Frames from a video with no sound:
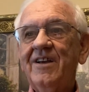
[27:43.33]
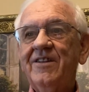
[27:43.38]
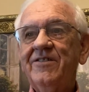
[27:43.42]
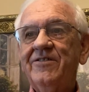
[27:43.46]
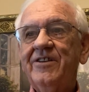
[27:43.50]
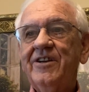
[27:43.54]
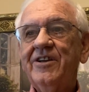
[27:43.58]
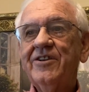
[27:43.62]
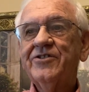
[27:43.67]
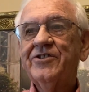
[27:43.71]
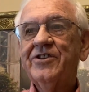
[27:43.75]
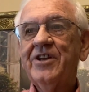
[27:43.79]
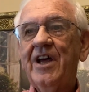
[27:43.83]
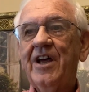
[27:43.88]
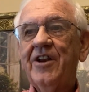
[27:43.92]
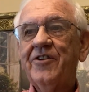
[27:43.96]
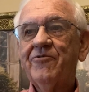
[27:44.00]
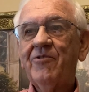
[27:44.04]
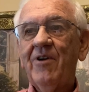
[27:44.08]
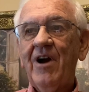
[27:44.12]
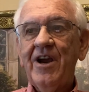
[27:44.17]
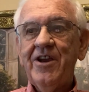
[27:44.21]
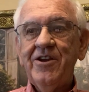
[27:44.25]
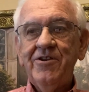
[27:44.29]
This uh,
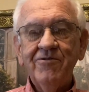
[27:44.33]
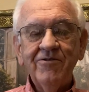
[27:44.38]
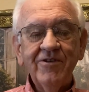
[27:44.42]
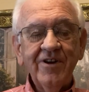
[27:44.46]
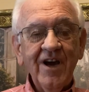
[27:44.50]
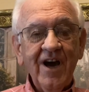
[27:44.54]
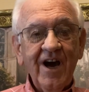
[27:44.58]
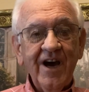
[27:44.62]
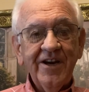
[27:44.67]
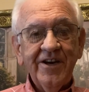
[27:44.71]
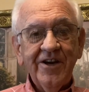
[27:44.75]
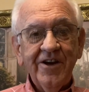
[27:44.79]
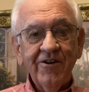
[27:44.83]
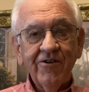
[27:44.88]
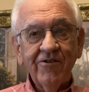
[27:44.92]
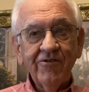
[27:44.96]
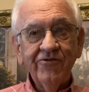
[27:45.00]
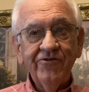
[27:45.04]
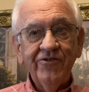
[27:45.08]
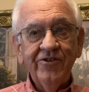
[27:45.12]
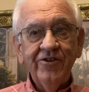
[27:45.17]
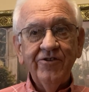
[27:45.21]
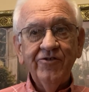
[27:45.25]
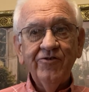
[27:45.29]
triune God
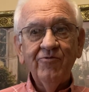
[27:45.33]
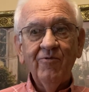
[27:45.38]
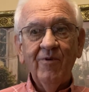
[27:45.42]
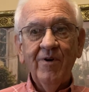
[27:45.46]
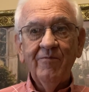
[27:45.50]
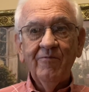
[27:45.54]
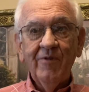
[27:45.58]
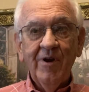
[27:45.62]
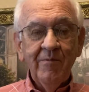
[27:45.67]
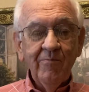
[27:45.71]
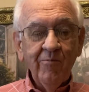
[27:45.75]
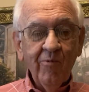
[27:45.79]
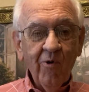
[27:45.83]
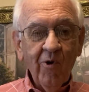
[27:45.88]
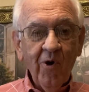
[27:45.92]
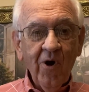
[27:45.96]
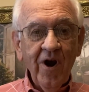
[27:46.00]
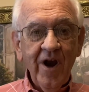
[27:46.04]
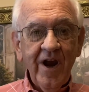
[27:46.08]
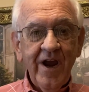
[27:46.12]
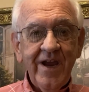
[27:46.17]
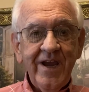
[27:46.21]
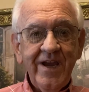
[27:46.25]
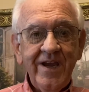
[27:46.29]
hears us when we
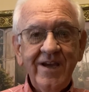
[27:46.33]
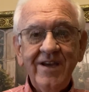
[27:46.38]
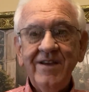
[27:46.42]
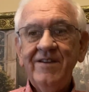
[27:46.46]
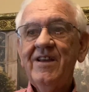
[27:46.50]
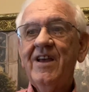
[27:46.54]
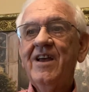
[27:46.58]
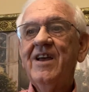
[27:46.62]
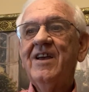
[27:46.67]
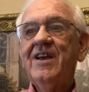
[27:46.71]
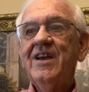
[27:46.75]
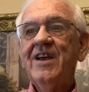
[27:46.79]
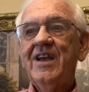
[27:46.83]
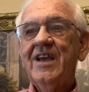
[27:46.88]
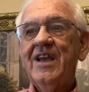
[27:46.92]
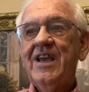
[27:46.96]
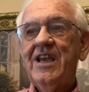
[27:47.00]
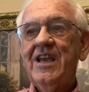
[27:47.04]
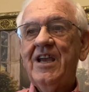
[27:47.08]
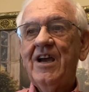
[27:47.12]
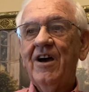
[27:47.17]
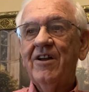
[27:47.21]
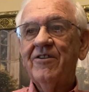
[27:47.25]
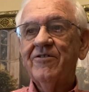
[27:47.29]
pray.
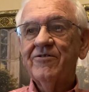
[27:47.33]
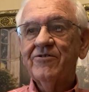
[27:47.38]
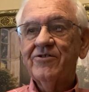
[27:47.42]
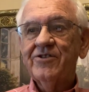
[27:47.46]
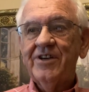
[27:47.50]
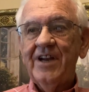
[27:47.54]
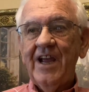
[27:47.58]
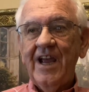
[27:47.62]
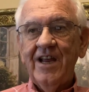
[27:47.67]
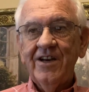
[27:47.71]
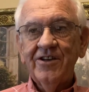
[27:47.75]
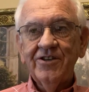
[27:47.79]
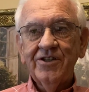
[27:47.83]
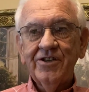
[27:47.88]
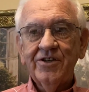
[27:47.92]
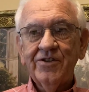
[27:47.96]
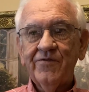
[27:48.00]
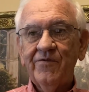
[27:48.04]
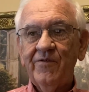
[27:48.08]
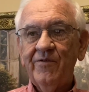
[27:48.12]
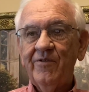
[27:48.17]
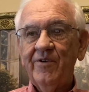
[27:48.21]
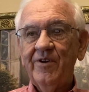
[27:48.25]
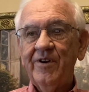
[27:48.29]
He understands
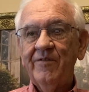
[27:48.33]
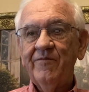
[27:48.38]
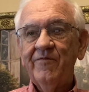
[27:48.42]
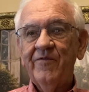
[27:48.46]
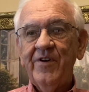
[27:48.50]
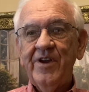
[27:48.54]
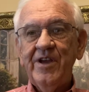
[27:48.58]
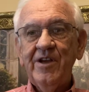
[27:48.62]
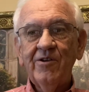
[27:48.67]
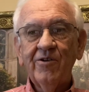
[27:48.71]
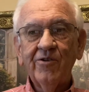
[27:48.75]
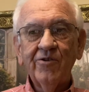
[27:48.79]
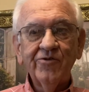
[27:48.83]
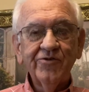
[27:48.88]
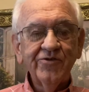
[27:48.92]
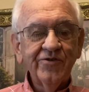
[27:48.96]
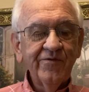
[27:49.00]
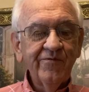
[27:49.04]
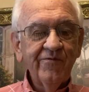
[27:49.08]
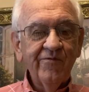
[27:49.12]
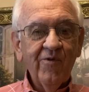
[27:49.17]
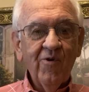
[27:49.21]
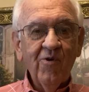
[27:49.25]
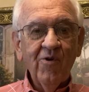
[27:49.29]
us and feels
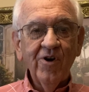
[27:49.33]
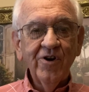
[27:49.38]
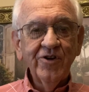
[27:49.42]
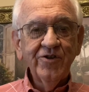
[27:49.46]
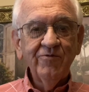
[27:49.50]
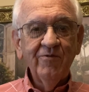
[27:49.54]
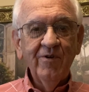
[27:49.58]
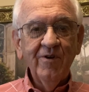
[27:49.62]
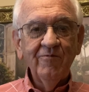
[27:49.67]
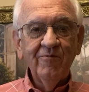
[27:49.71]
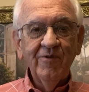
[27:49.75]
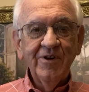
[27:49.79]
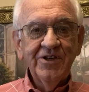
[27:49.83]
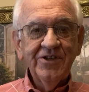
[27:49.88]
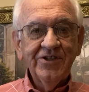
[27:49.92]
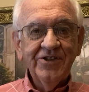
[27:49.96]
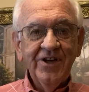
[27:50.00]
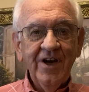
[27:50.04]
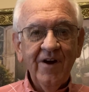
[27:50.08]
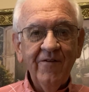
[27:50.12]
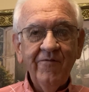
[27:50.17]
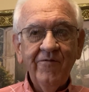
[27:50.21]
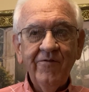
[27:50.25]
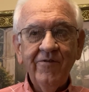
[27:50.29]
for us when we
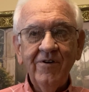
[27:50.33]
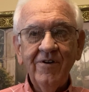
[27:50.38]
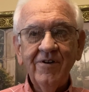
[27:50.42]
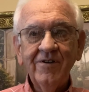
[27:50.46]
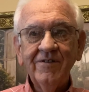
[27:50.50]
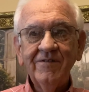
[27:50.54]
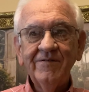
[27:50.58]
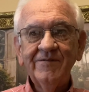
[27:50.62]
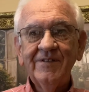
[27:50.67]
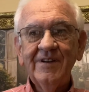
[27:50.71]
suffer.